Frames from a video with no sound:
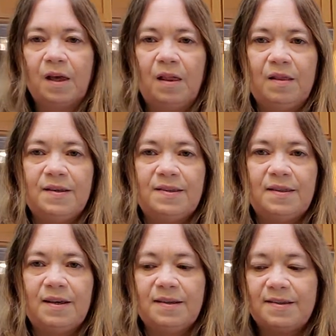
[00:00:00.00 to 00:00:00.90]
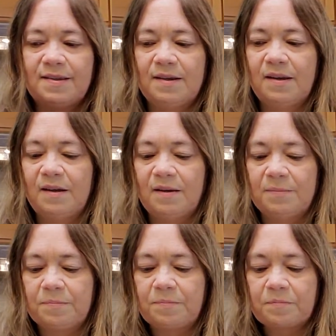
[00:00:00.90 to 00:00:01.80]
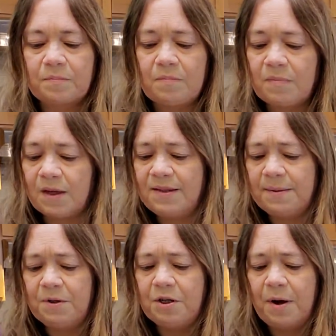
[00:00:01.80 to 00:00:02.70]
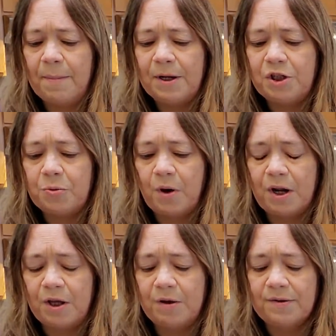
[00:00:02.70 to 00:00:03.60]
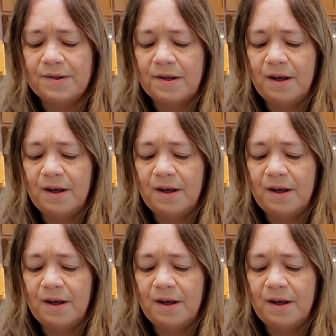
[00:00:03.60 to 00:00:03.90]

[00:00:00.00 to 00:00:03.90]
this and this. It's up to you how much you want to use.